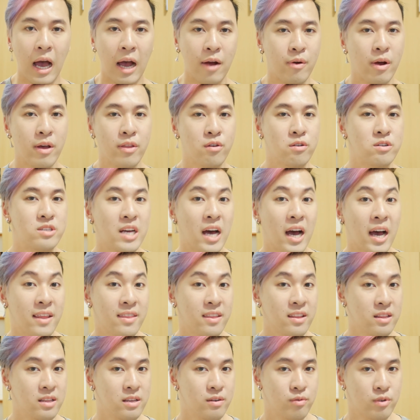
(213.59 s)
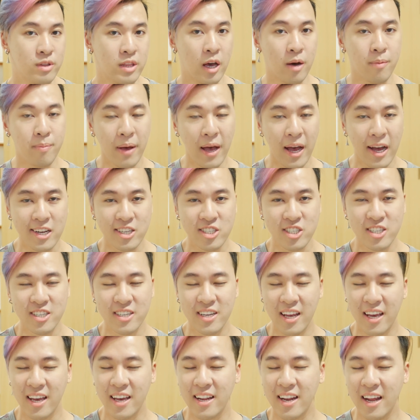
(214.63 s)
"I rather die than live without passion."
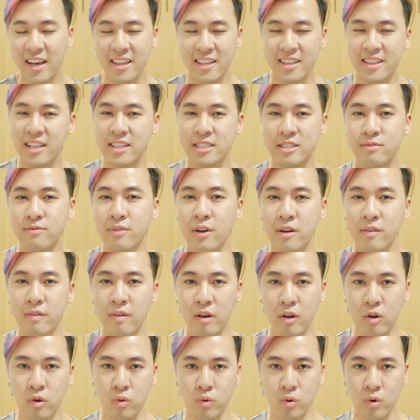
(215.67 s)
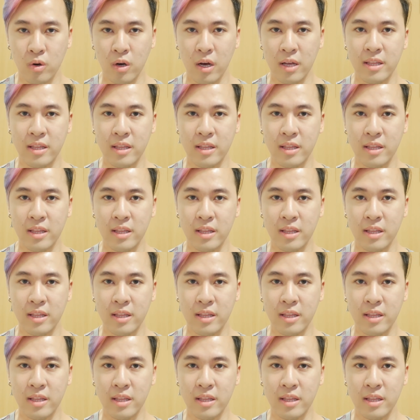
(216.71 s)
And I think that's very, very cool.